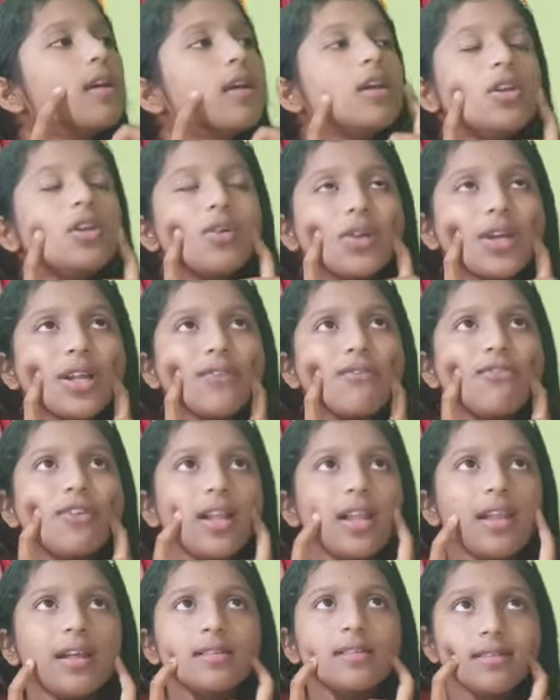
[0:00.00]
You can
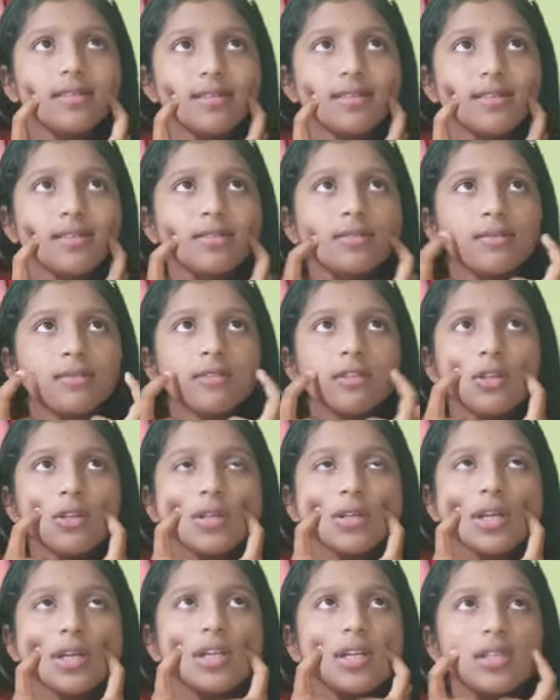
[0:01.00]
feel like this.
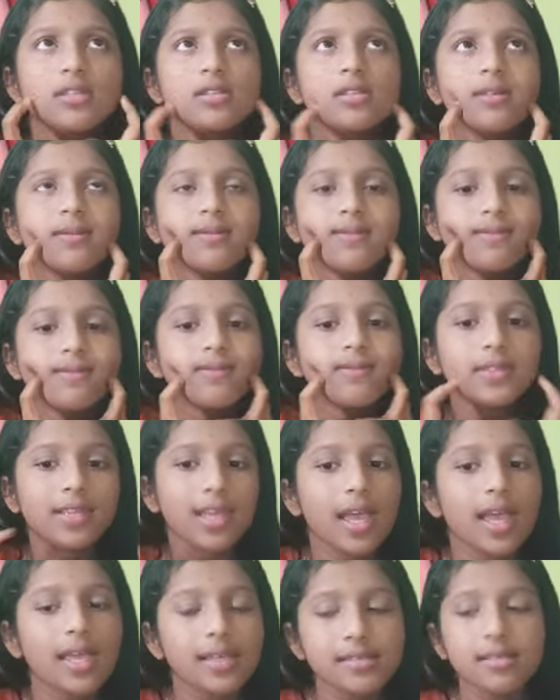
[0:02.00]
You can touch.
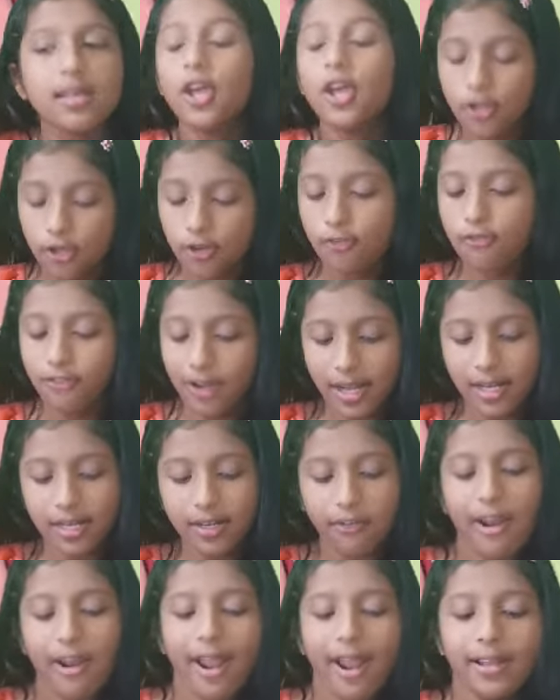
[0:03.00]
Yes, you felt
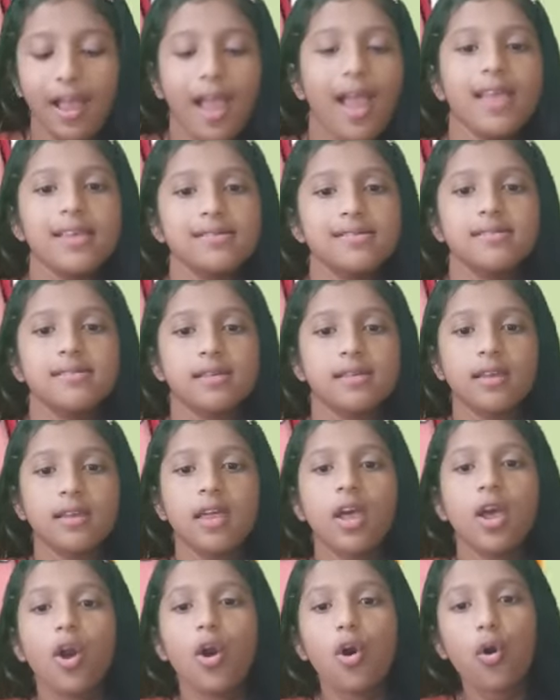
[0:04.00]
right, guys.
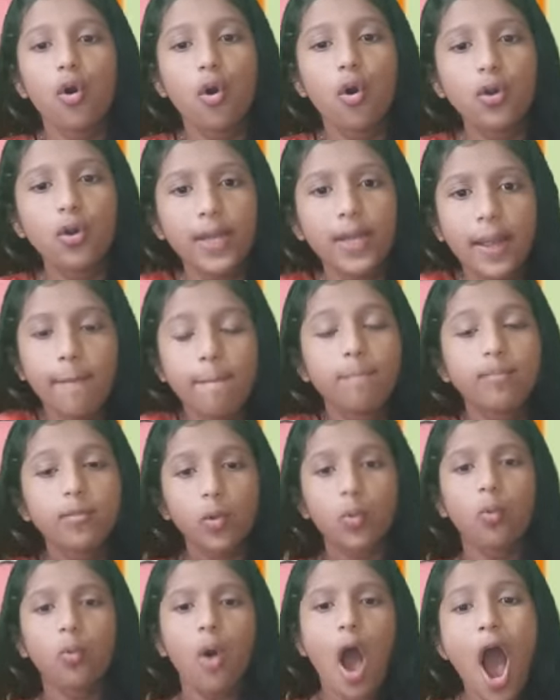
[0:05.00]
Okay,
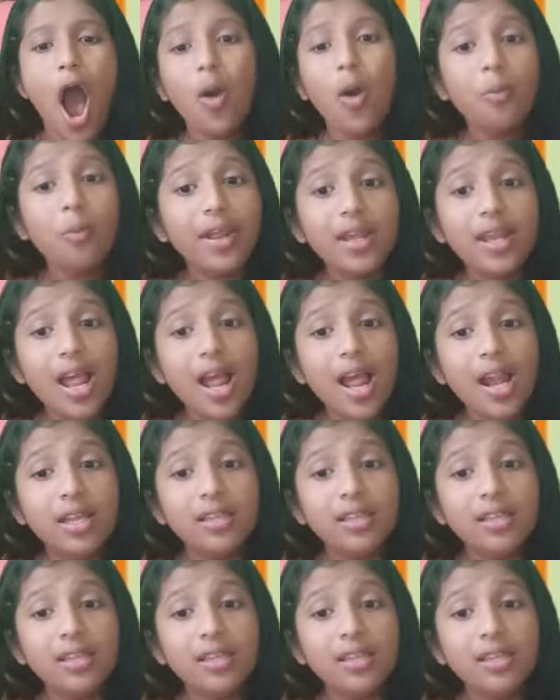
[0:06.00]
how many are